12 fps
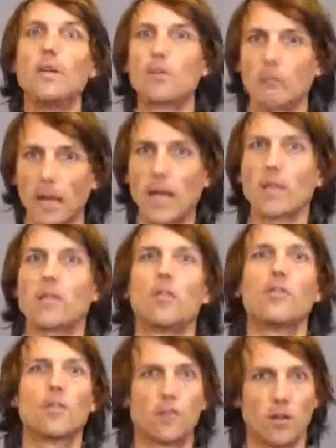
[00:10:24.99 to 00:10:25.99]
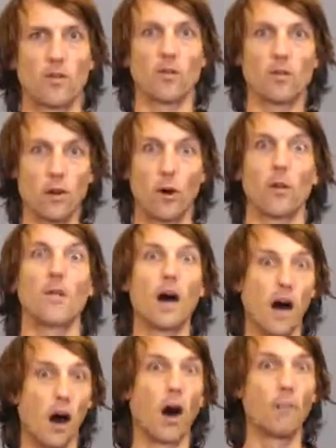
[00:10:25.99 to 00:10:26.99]
to make those decisions on
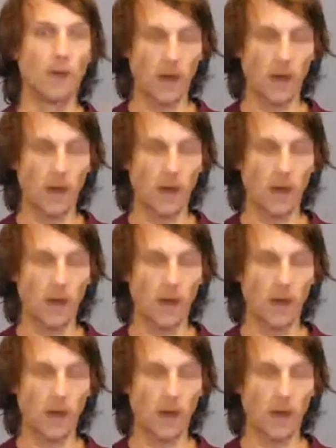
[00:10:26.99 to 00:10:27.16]
our